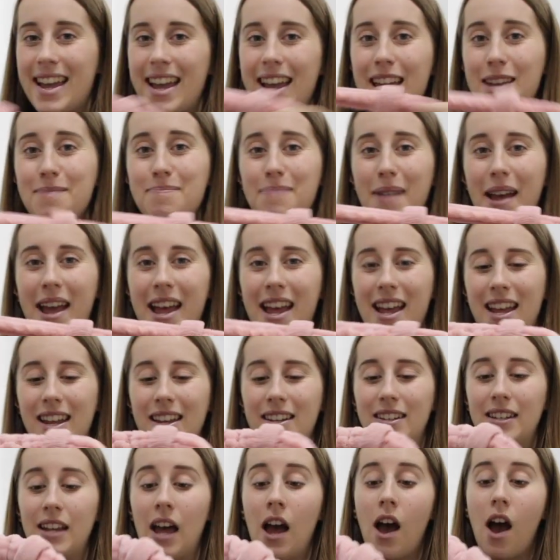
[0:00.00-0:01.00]

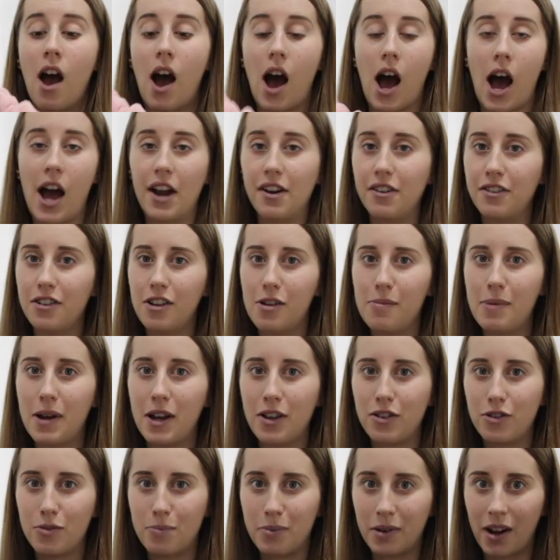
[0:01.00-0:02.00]
headband. I don't know
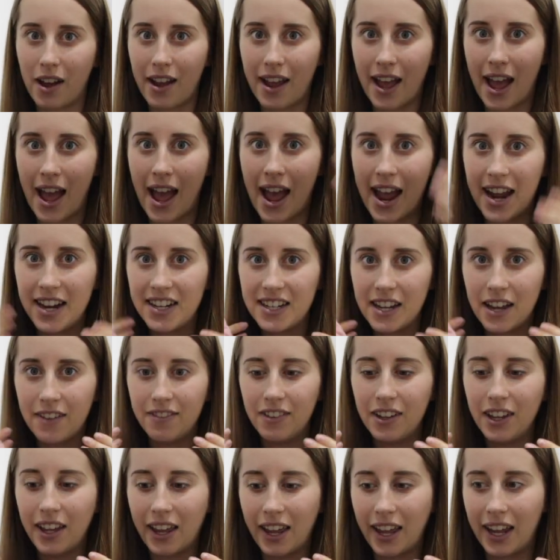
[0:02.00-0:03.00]
about you, but I hate
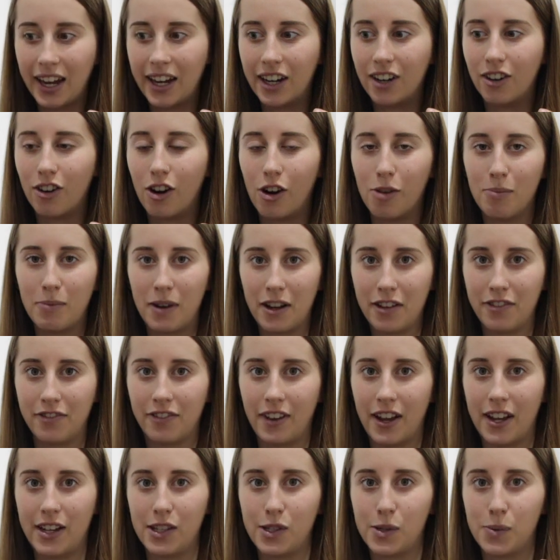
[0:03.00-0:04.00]
having hair on my
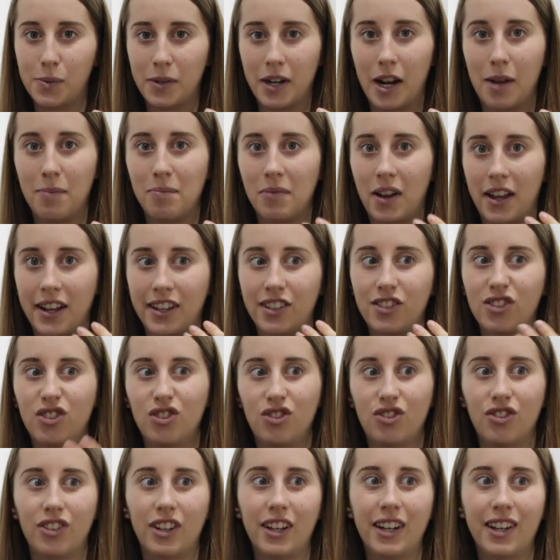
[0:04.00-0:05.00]
face when I'm like
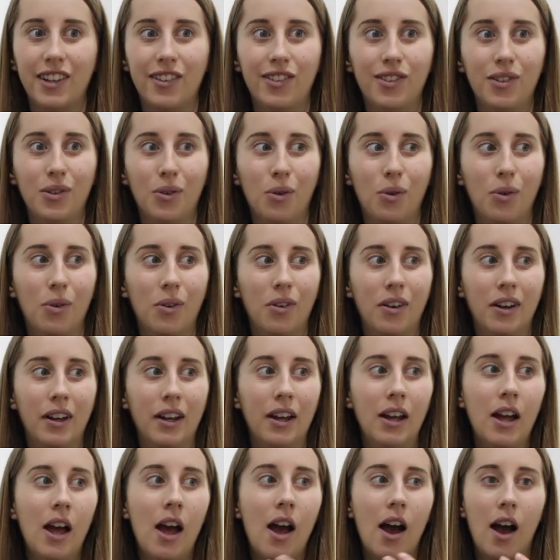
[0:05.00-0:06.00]
stressed or
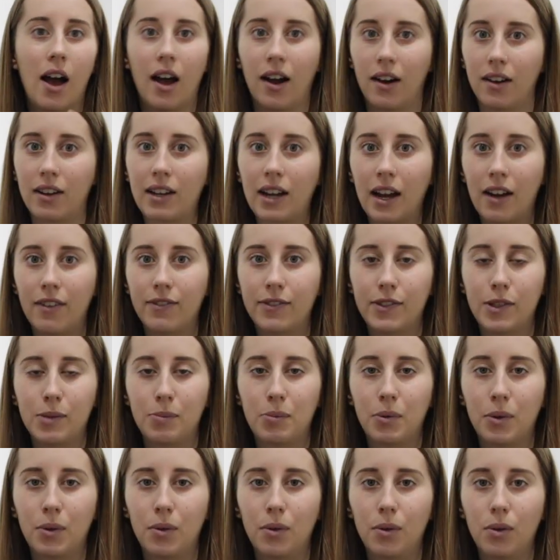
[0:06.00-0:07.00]

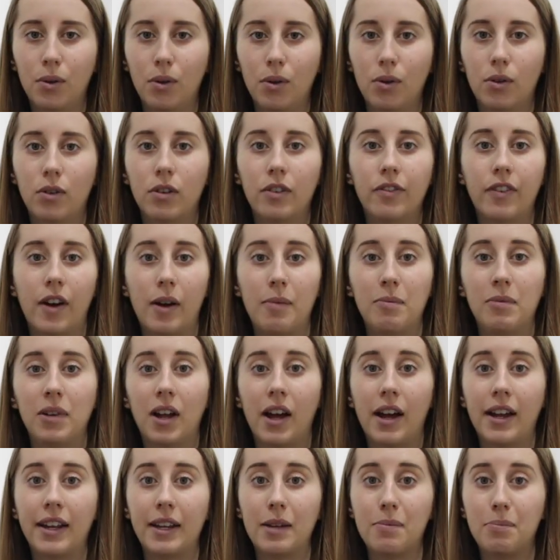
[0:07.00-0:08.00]
uncomfortable, or if I'm
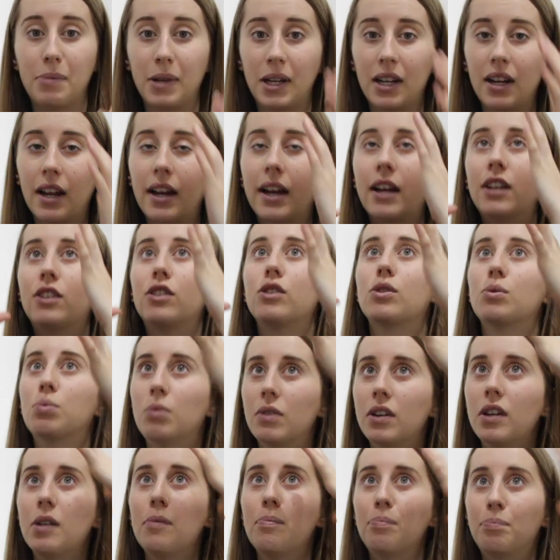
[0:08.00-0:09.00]
lying in bed. Like, I just
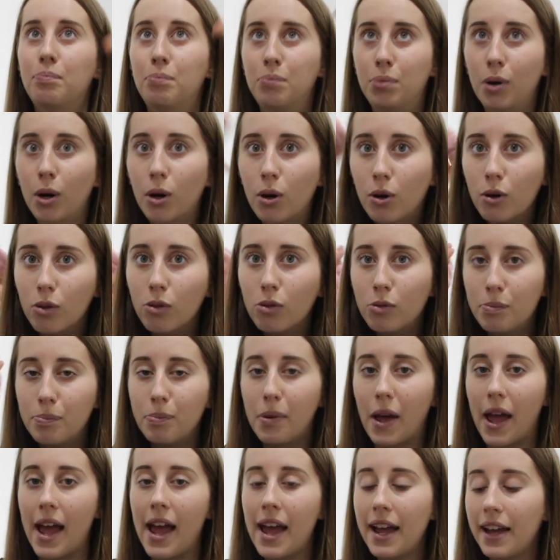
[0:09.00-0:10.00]
want it pulled
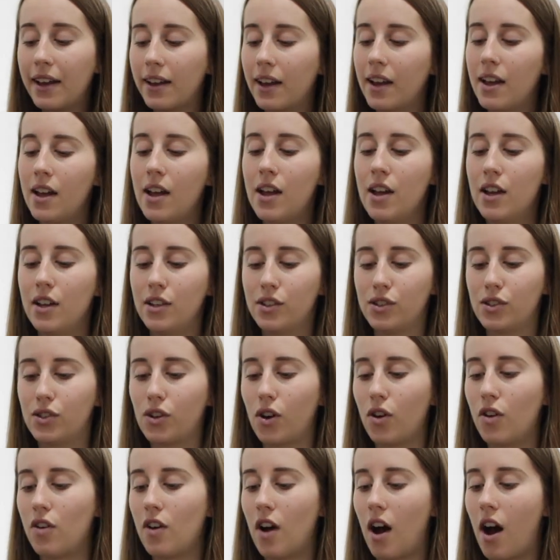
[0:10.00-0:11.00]
back.
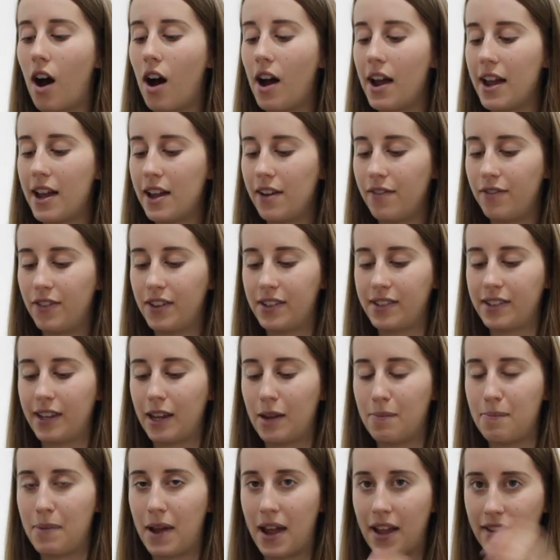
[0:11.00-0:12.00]
So I have this
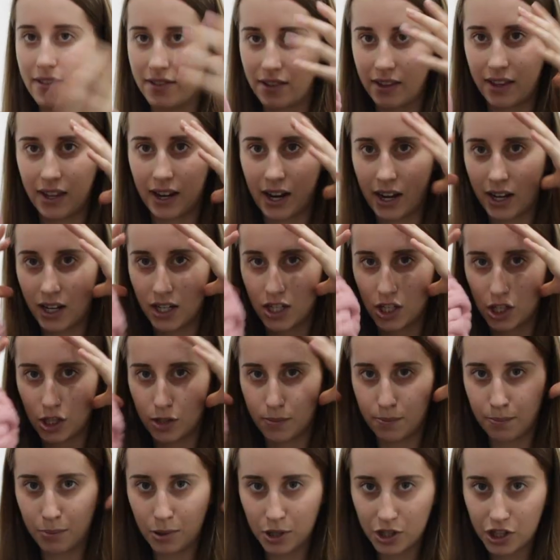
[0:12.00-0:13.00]
headband so that I can
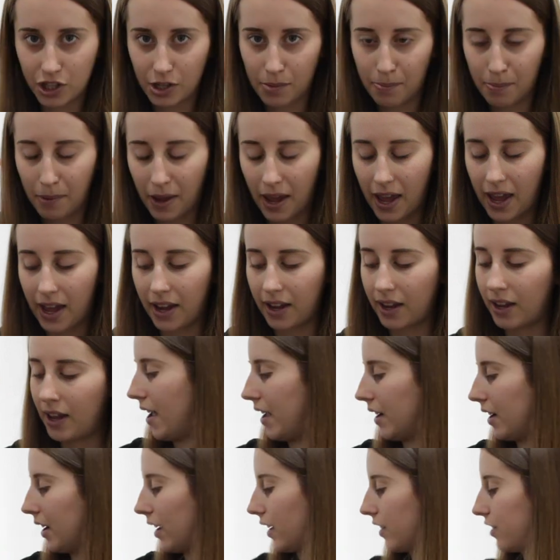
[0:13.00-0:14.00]
just push it back,
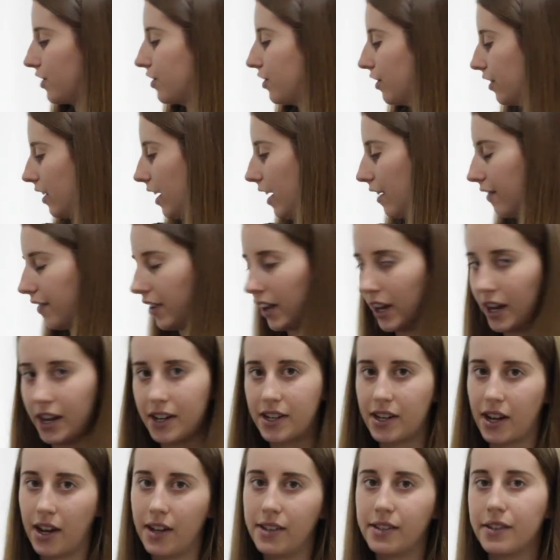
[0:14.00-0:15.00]
and I should have hair
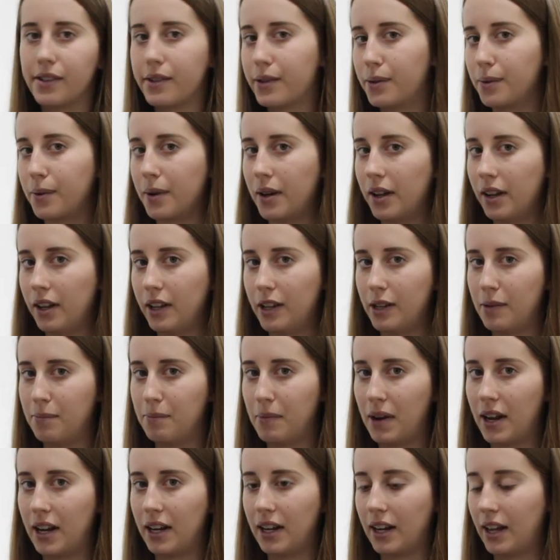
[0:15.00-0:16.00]
ties as well in
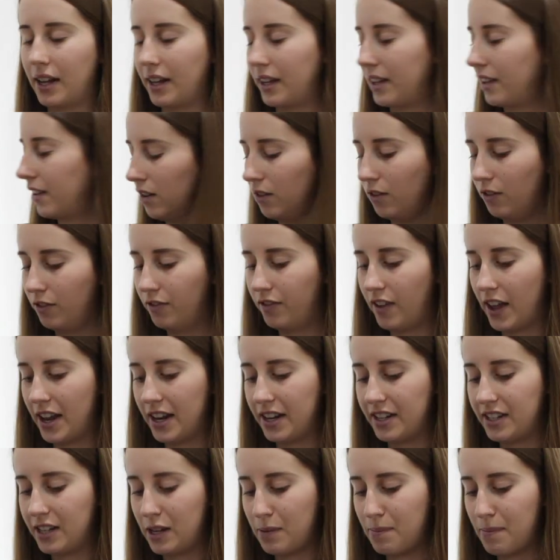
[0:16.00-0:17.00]
my like little
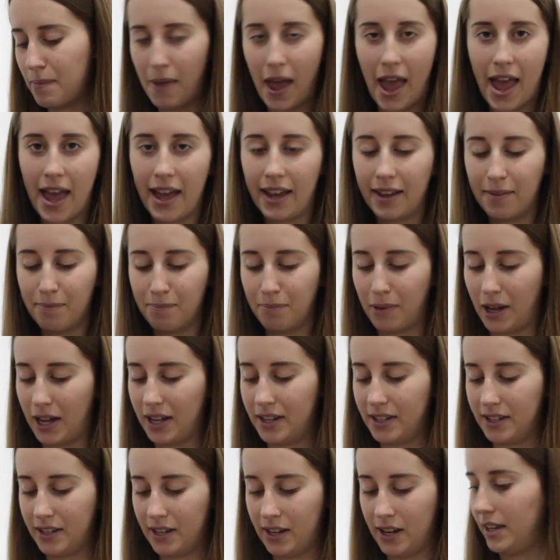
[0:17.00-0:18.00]
vanity bag.
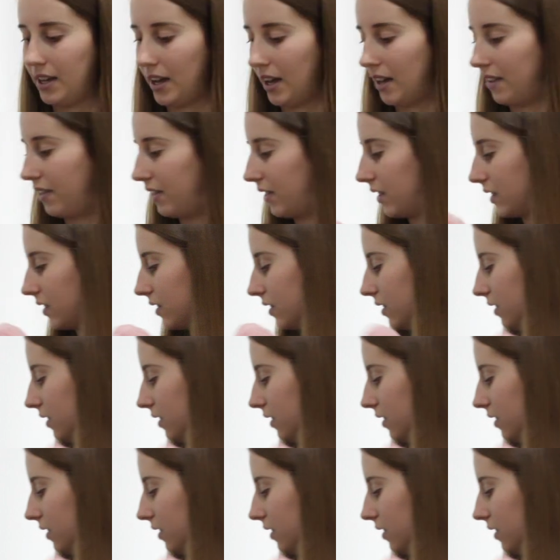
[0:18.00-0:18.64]
But yeah, this